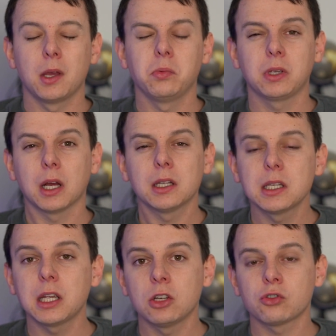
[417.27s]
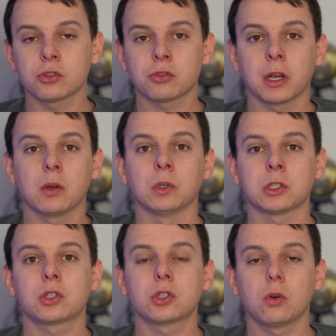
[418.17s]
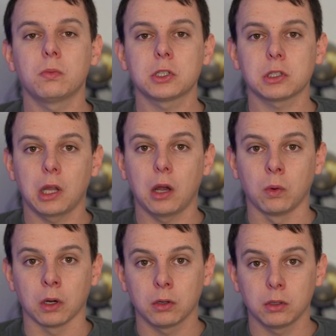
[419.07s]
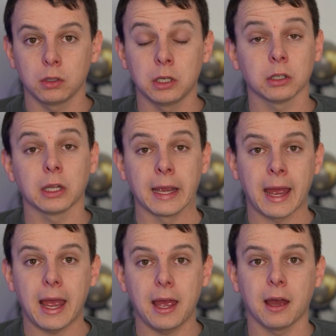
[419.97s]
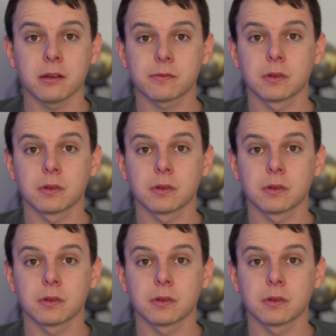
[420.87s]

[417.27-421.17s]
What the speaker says: because the interest rate was so much lower, nearly half,